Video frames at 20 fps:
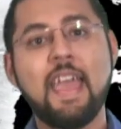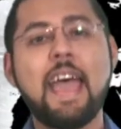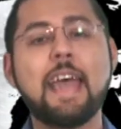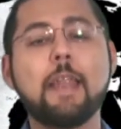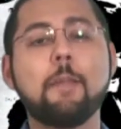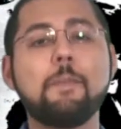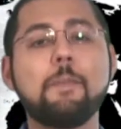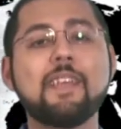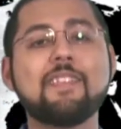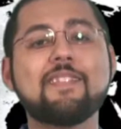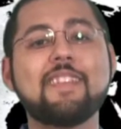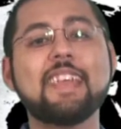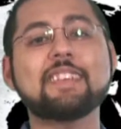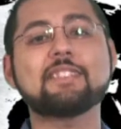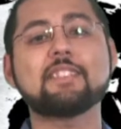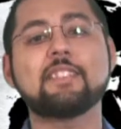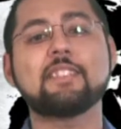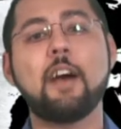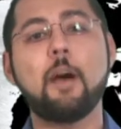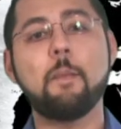And a big
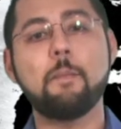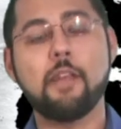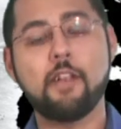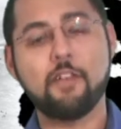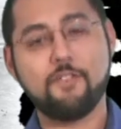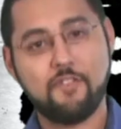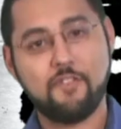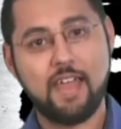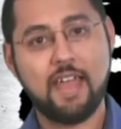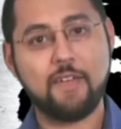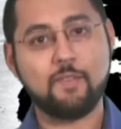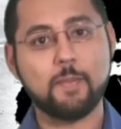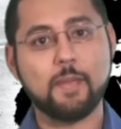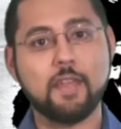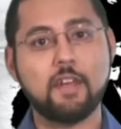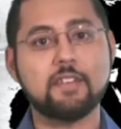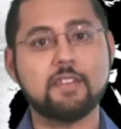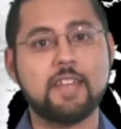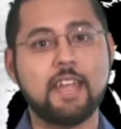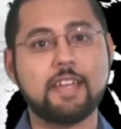thanks to Tom Merritt for having
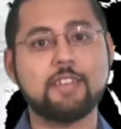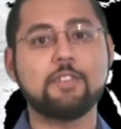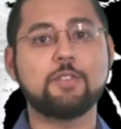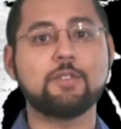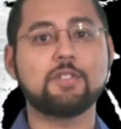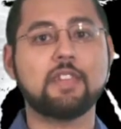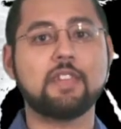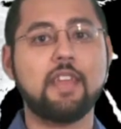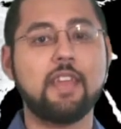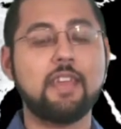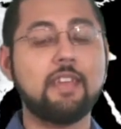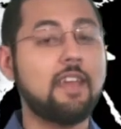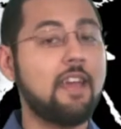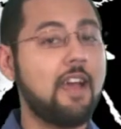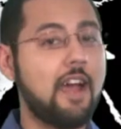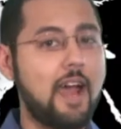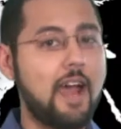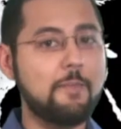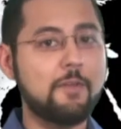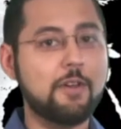me on Tech News today.
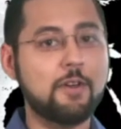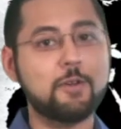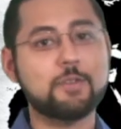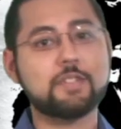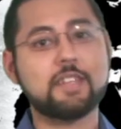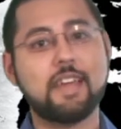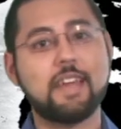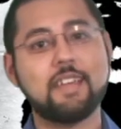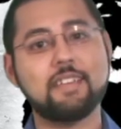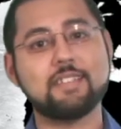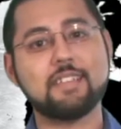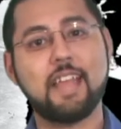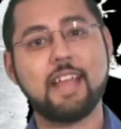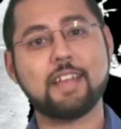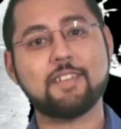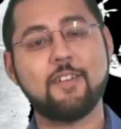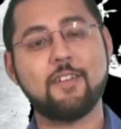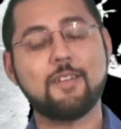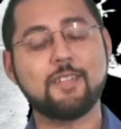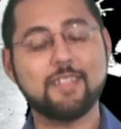I'm your host, Ayaz
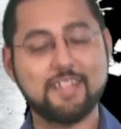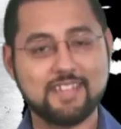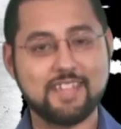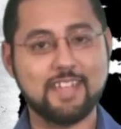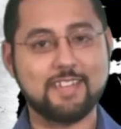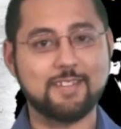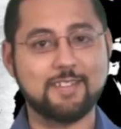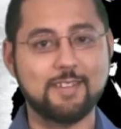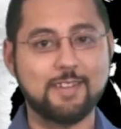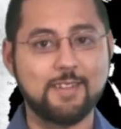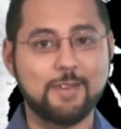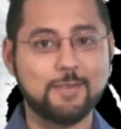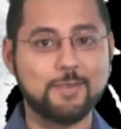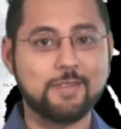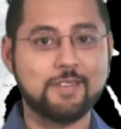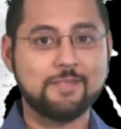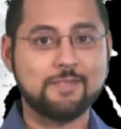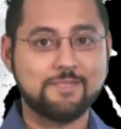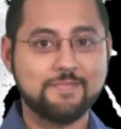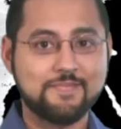Akhtar, and let's get to the news.